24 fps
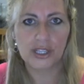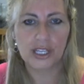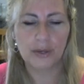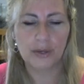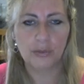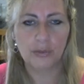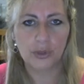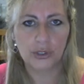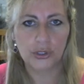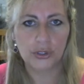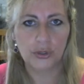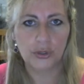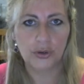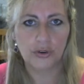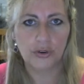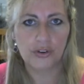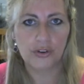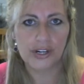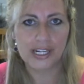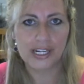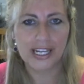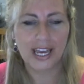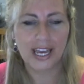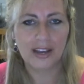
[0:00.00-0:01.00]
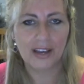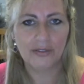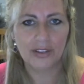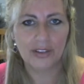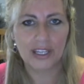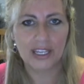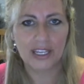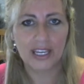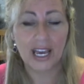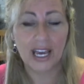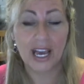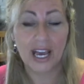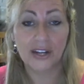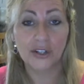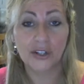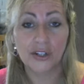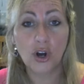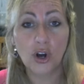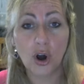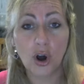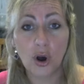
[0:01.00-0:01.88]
than what you already have here, and